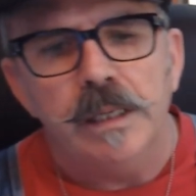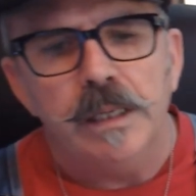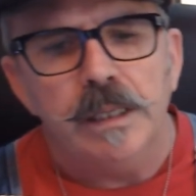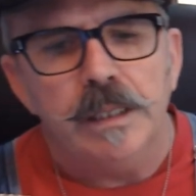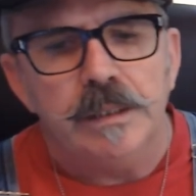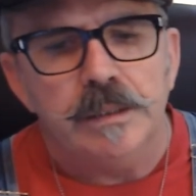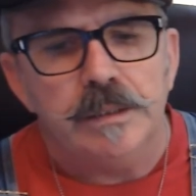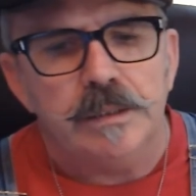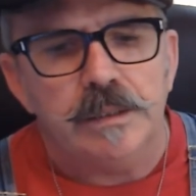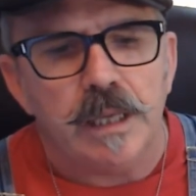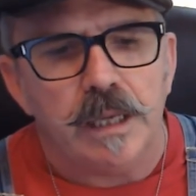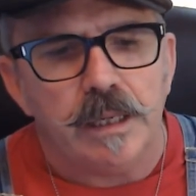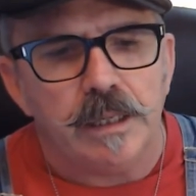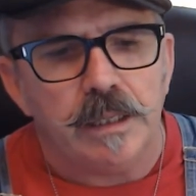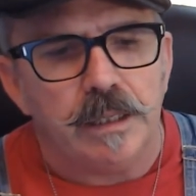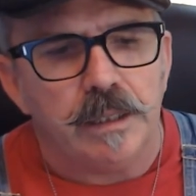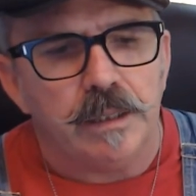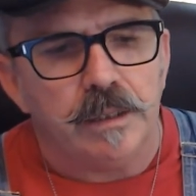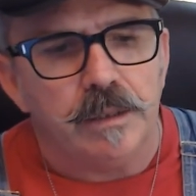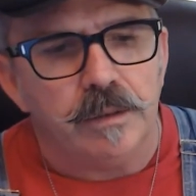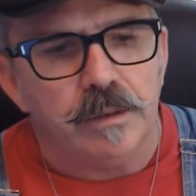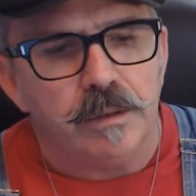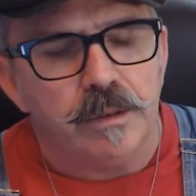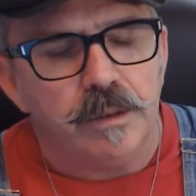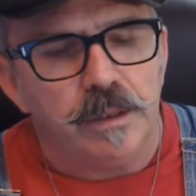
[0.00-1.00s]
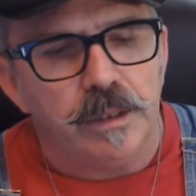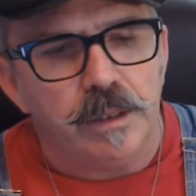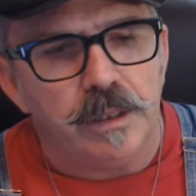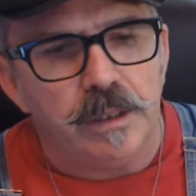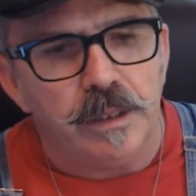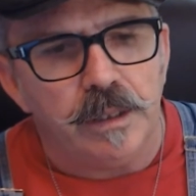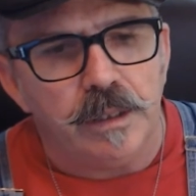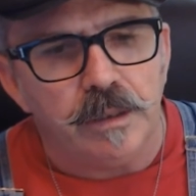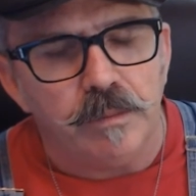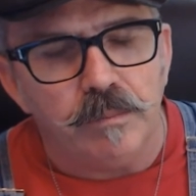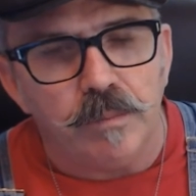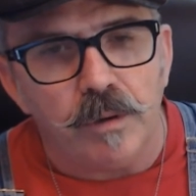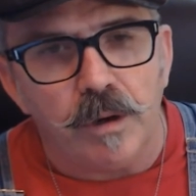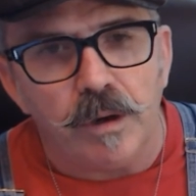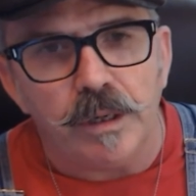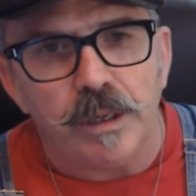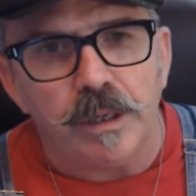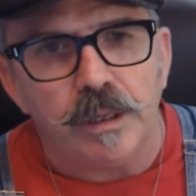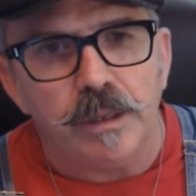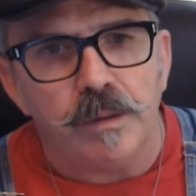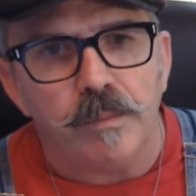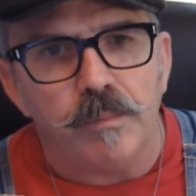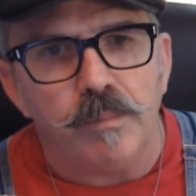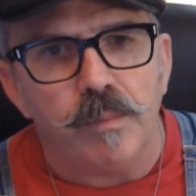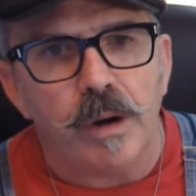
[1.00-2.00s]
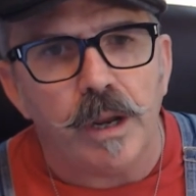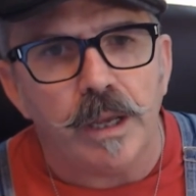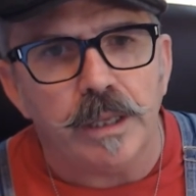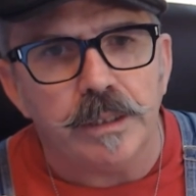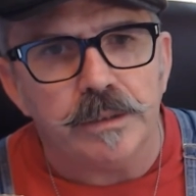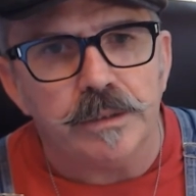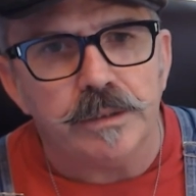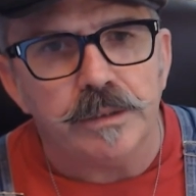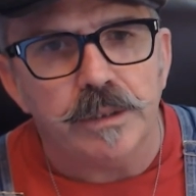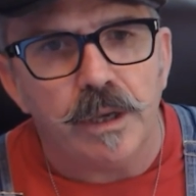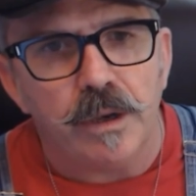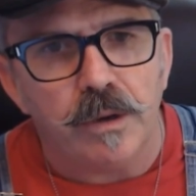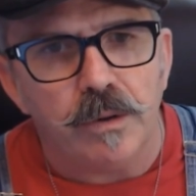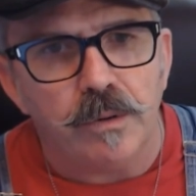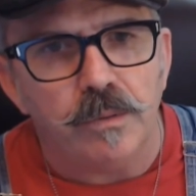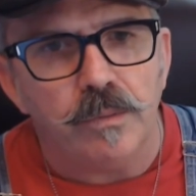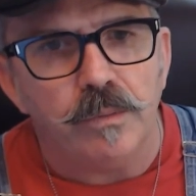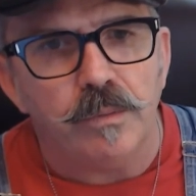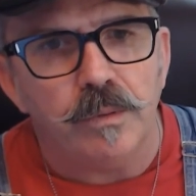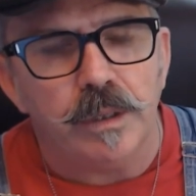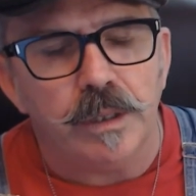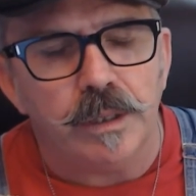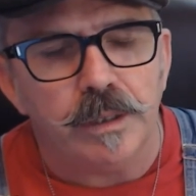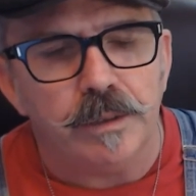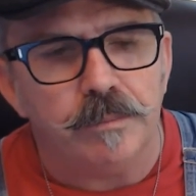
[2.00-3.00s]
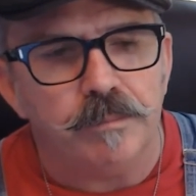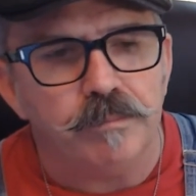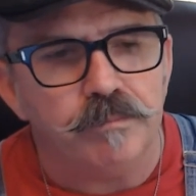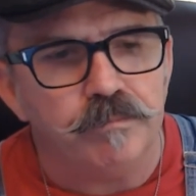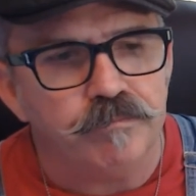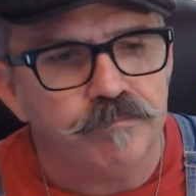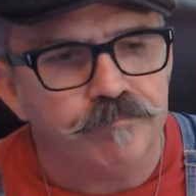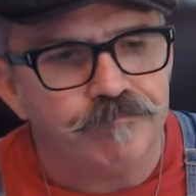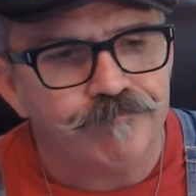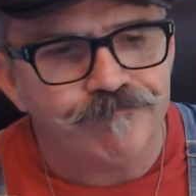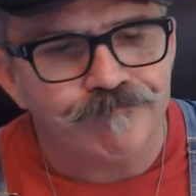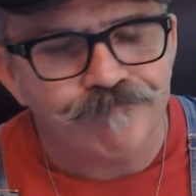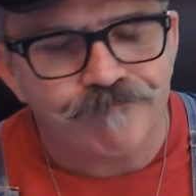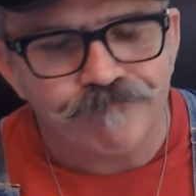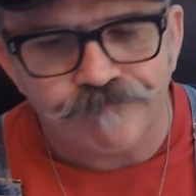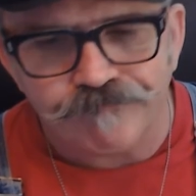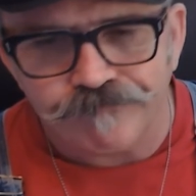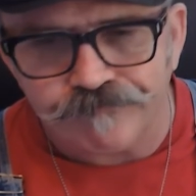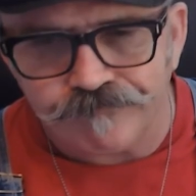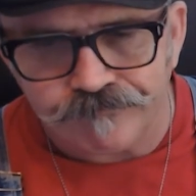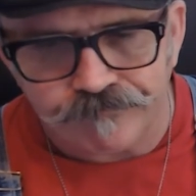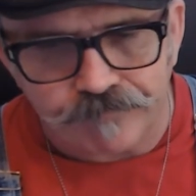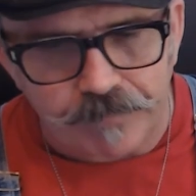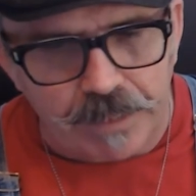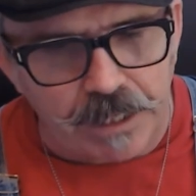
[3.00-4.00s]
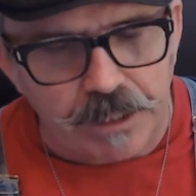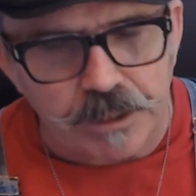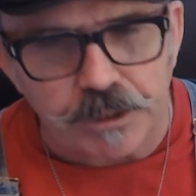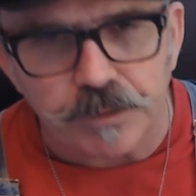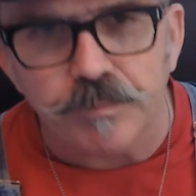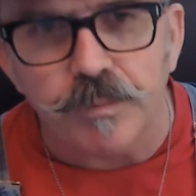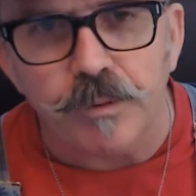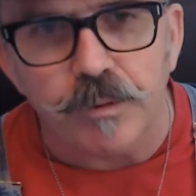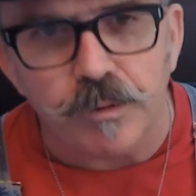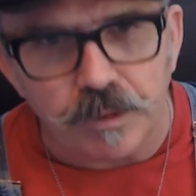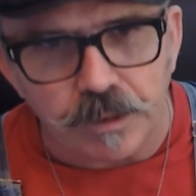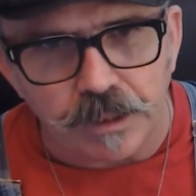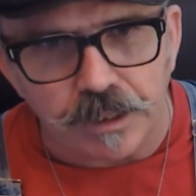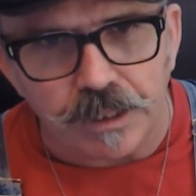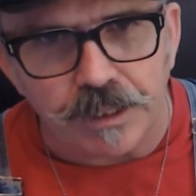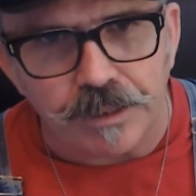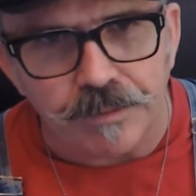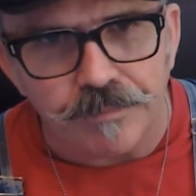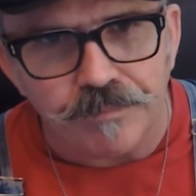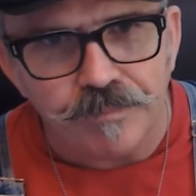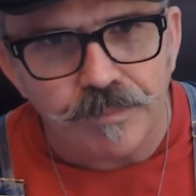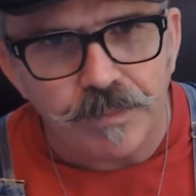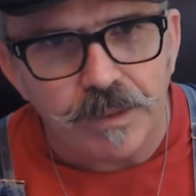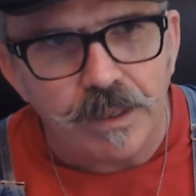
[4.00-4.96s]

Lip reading: studying the body and the brain so expertly.